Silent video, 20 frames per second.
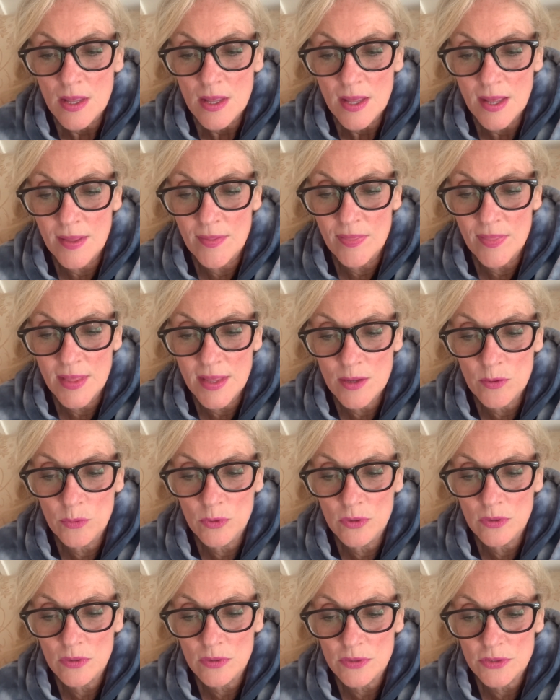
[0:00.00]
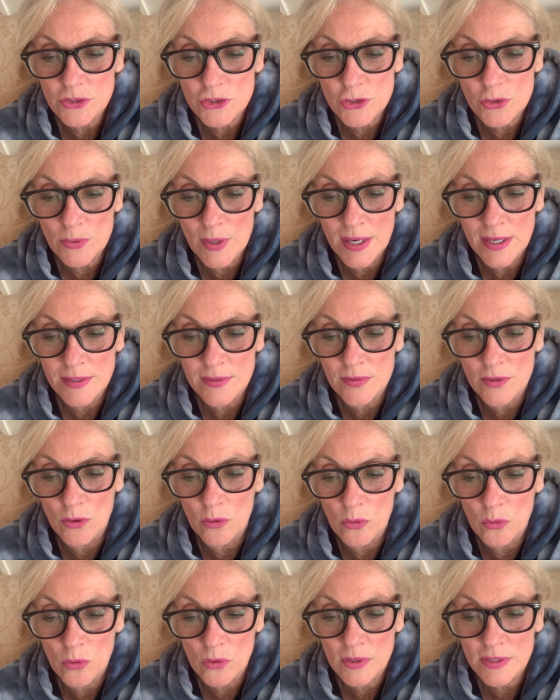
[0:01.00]
And they will tread the
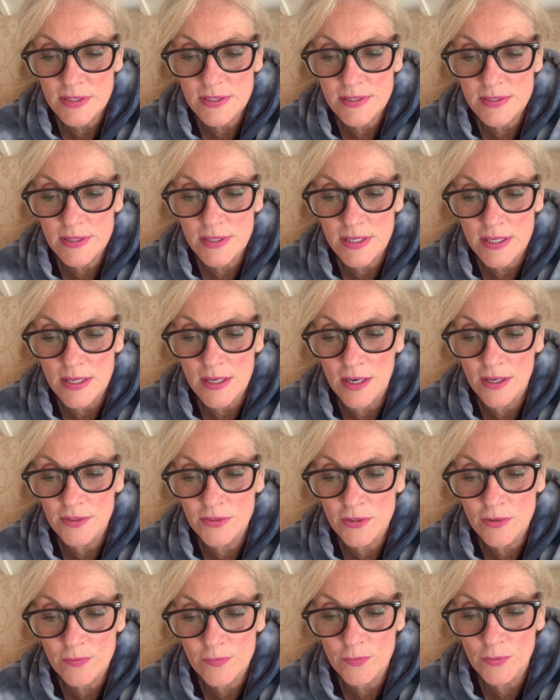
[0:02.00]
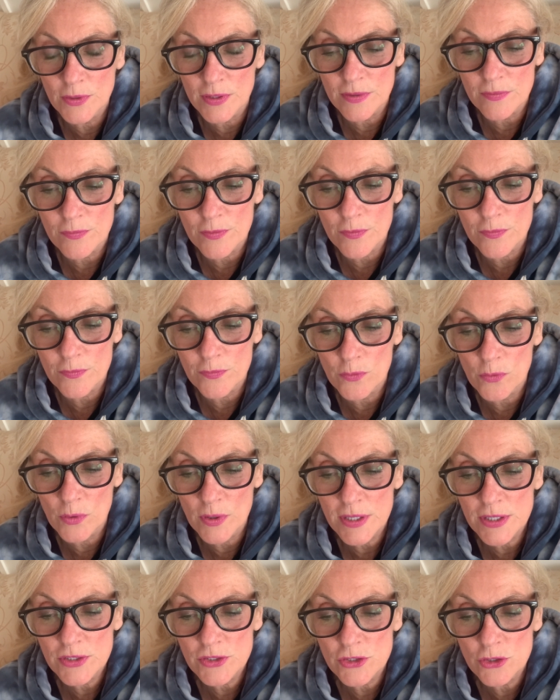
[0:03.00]
holy city underfoot for
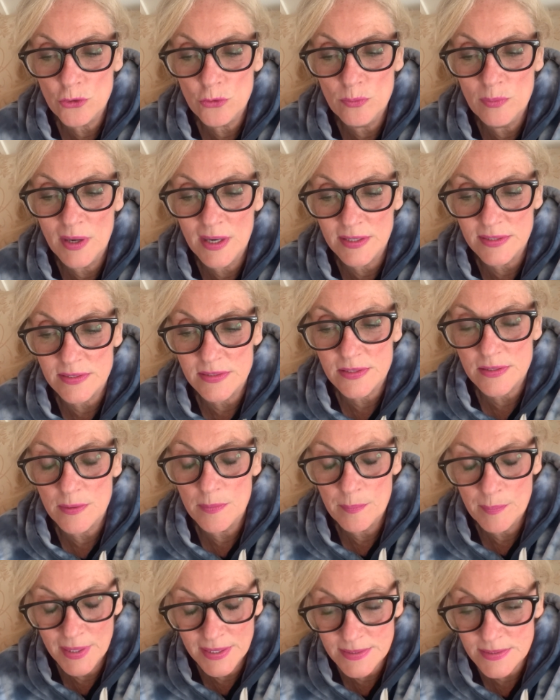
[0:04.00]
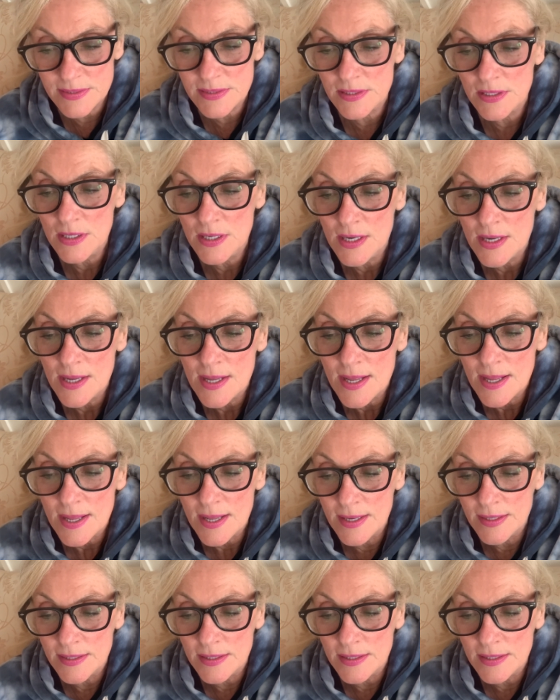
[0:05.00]
42 months, and